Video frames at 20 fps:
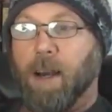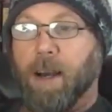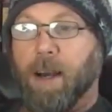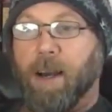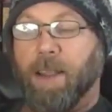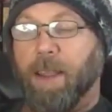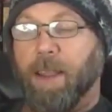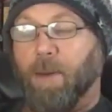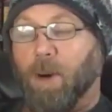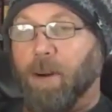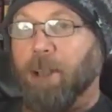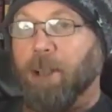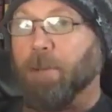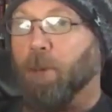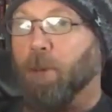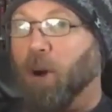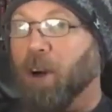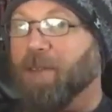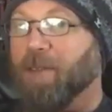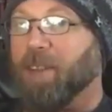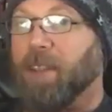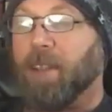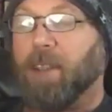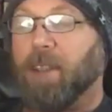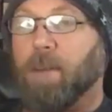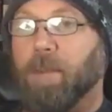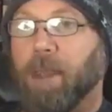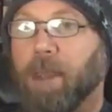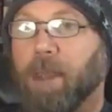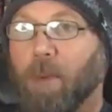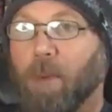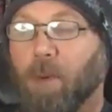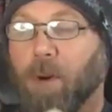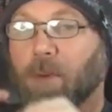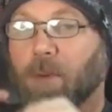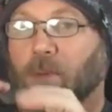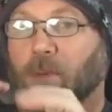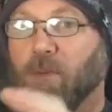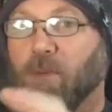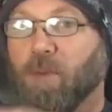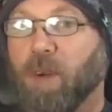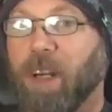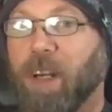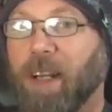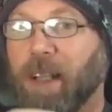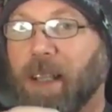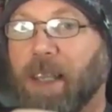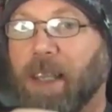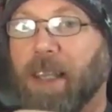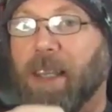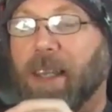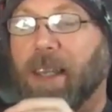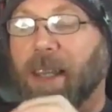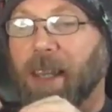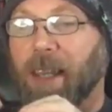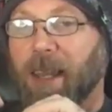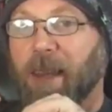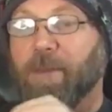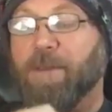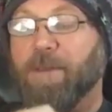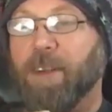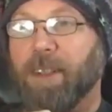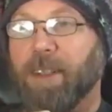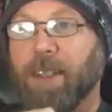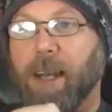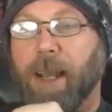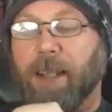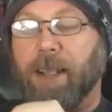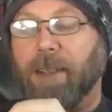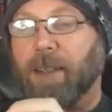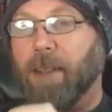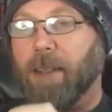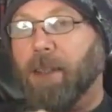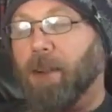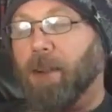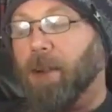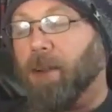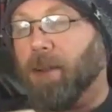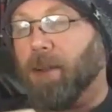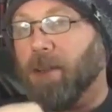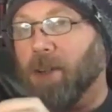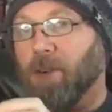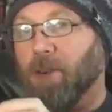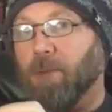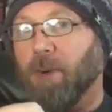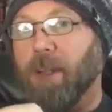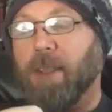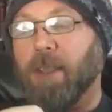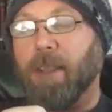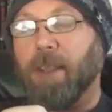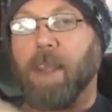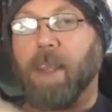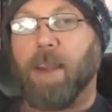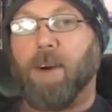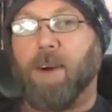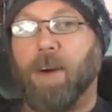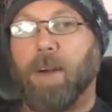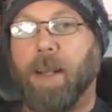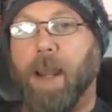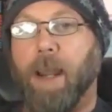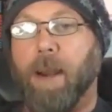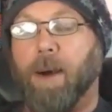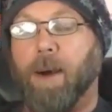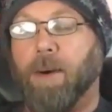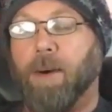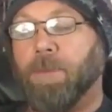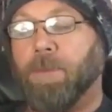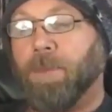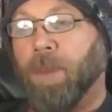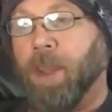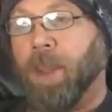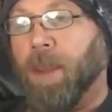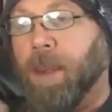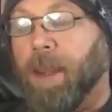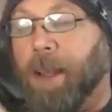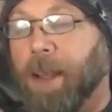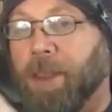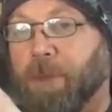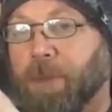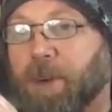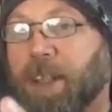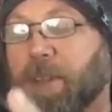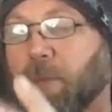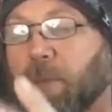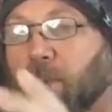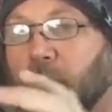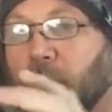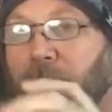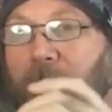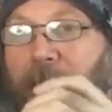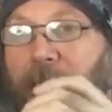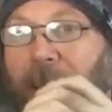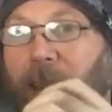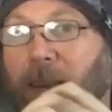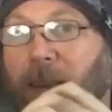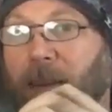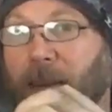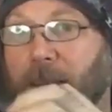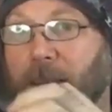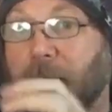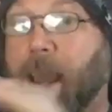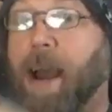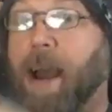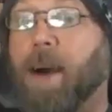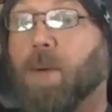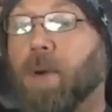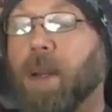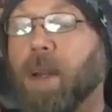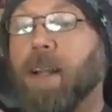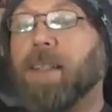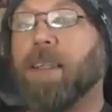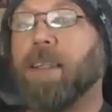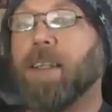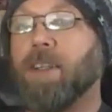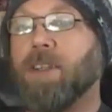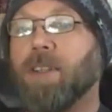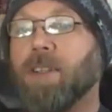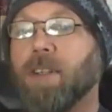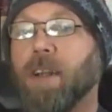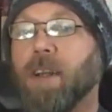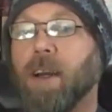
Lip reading: they were always part of a system. They weren't really emphasized to the degree that they are now. And the reason why now when I teach,